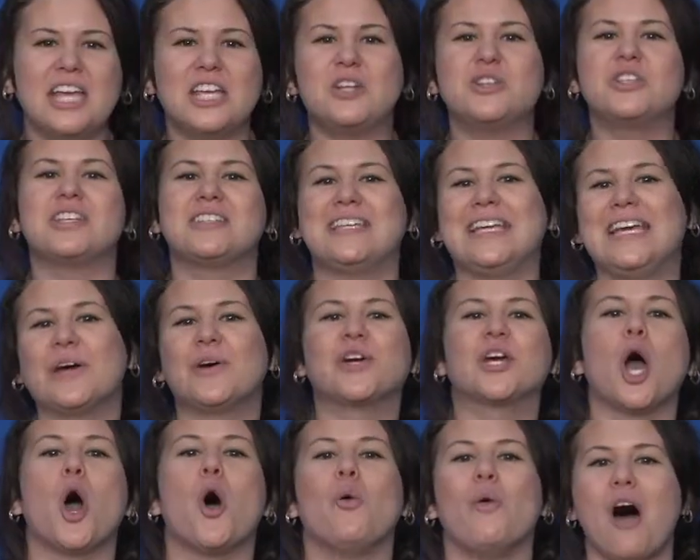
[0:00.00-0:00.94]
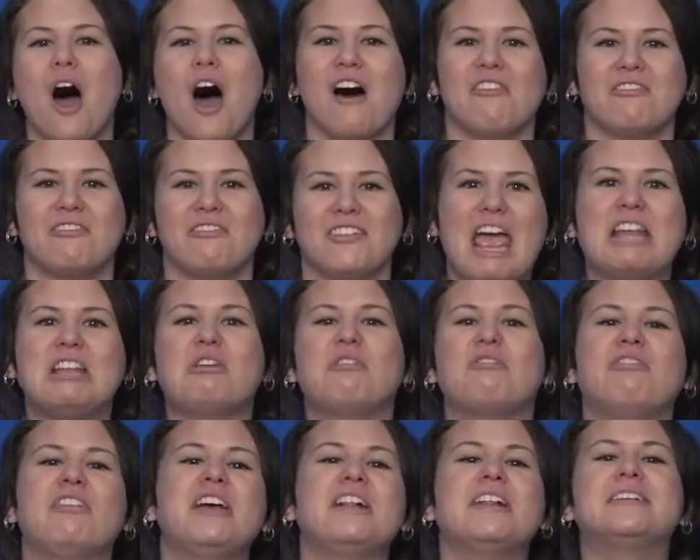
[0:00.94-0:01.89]
you just hear it go off. And you
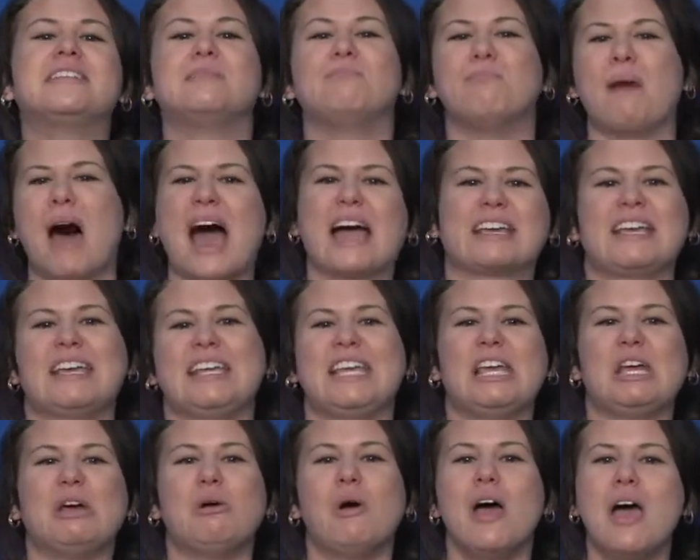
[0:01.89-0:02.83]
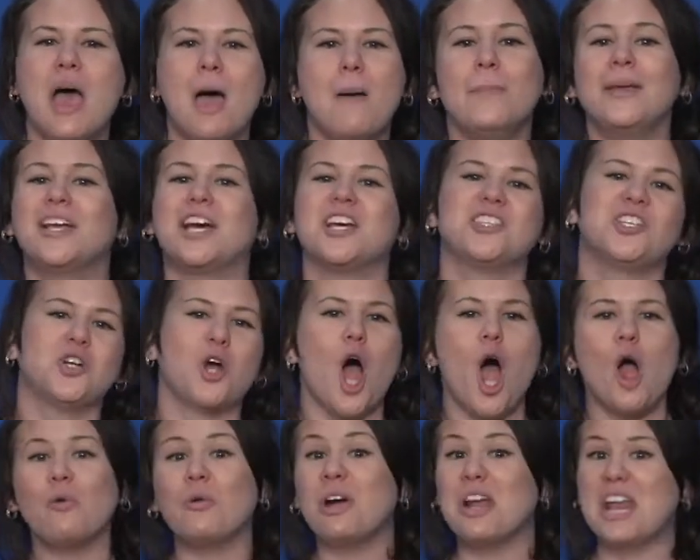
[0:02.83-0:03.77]
feel it's mocking you because you're
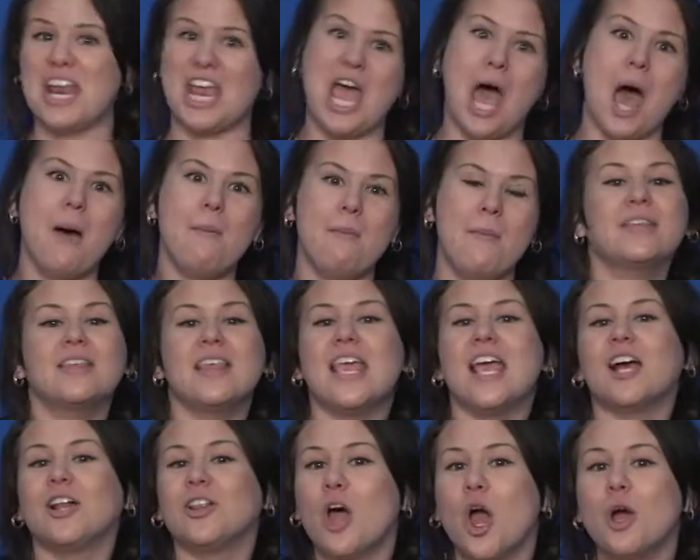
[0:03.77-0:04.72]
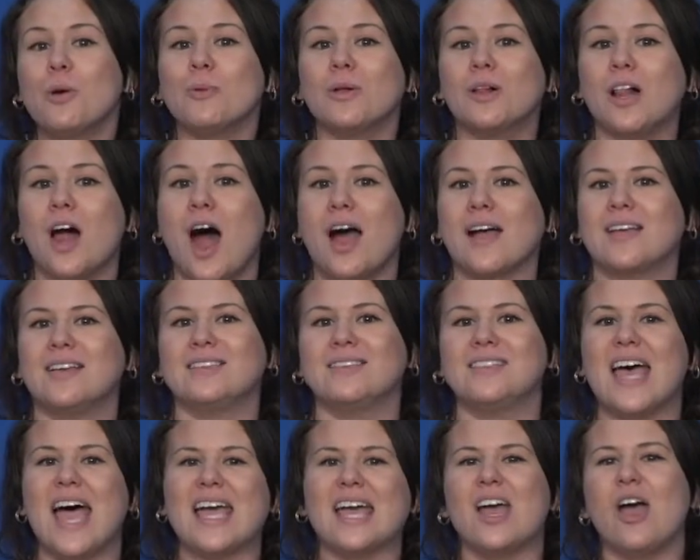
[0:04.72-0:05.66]
already up. The alarm clock is
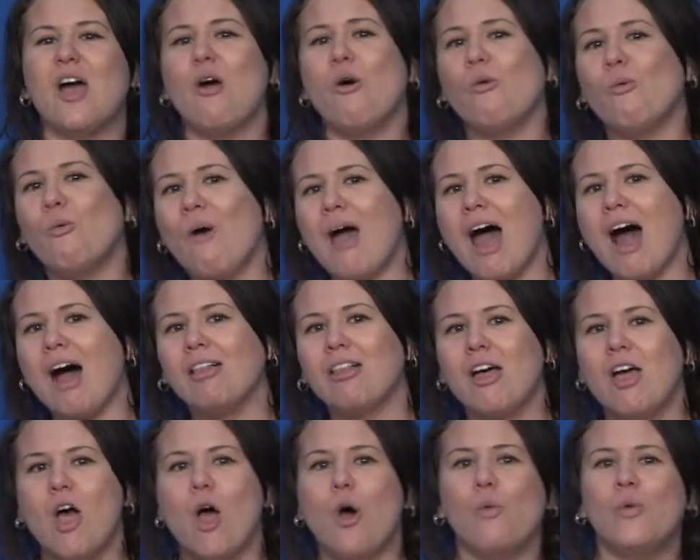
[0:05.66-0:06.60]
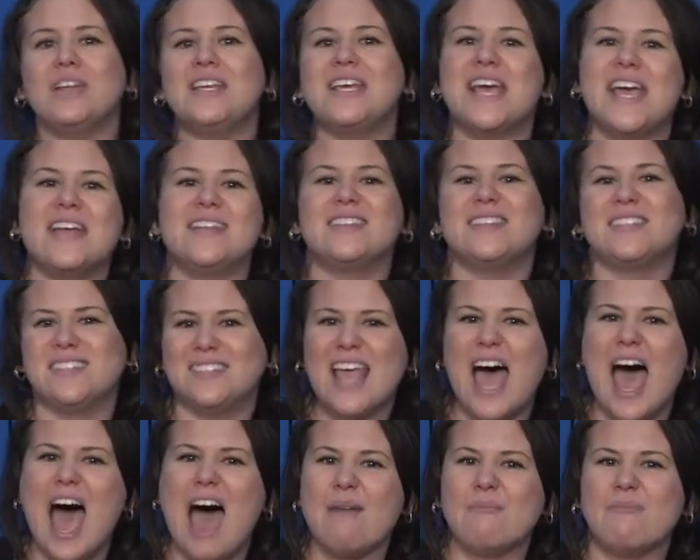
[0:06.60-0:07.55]
like, well, when you hit
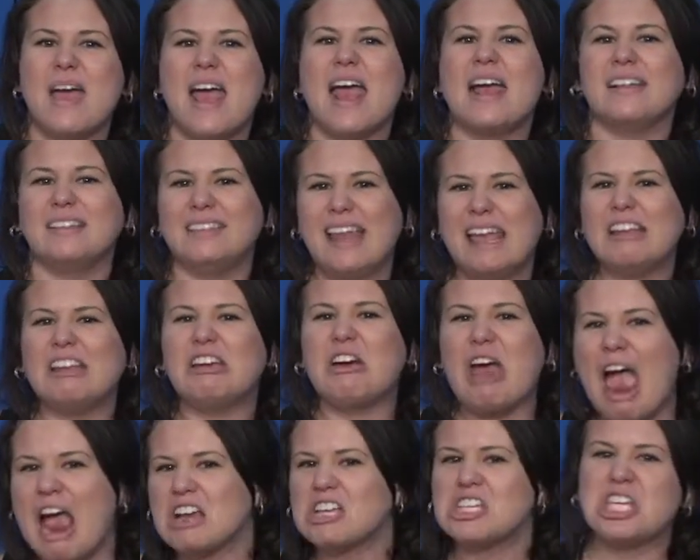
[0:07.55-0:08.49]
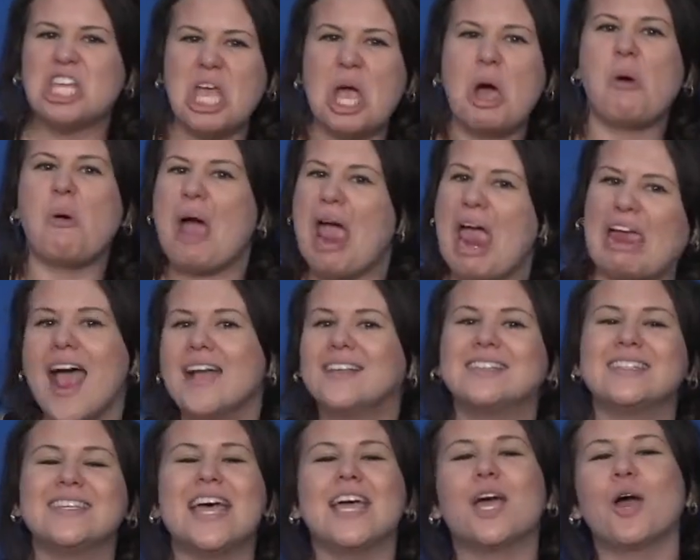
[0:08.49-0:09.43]
stop, then you're actually awake.
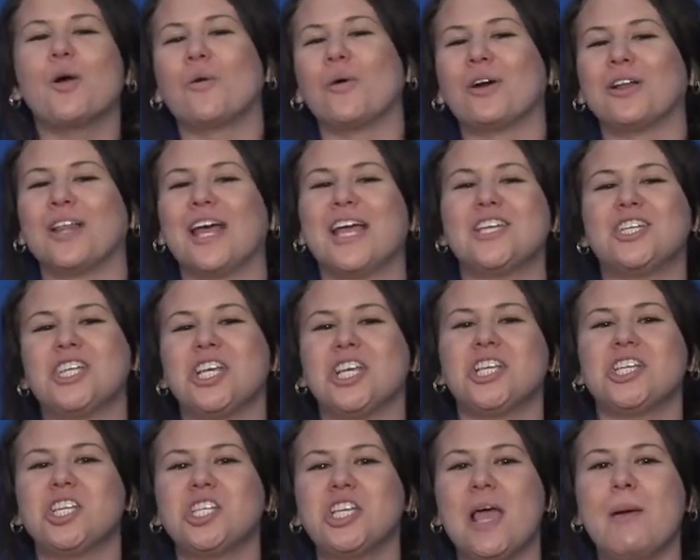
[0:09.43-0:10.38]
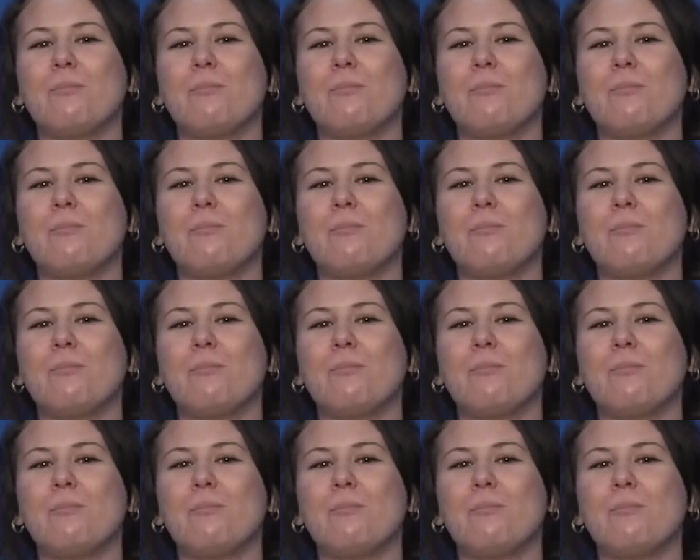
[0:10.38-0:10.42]
It's like a relationship